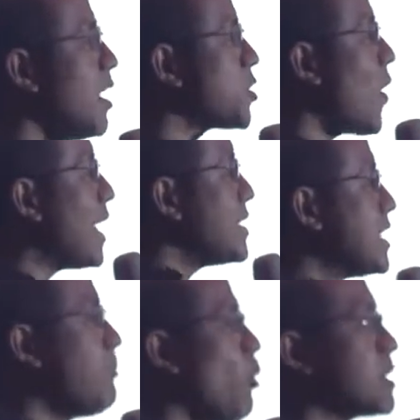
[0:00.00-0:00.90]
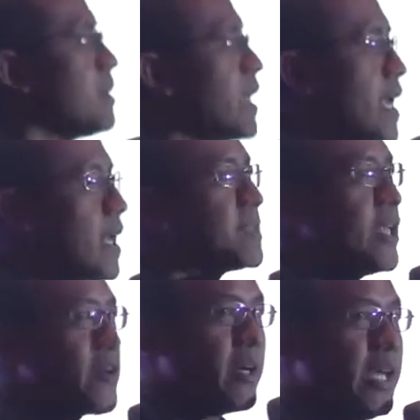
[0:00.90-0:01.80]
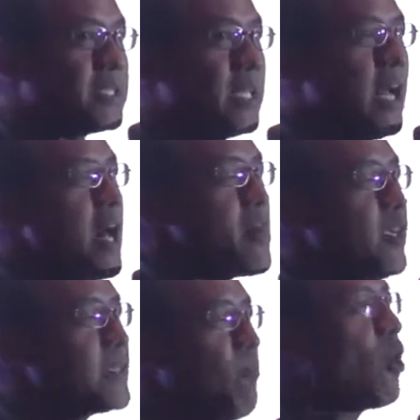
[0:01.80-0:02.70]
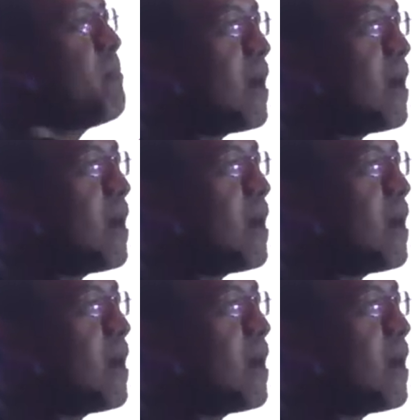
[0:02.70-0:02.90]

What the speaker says: So as disposable incomes increase, there's more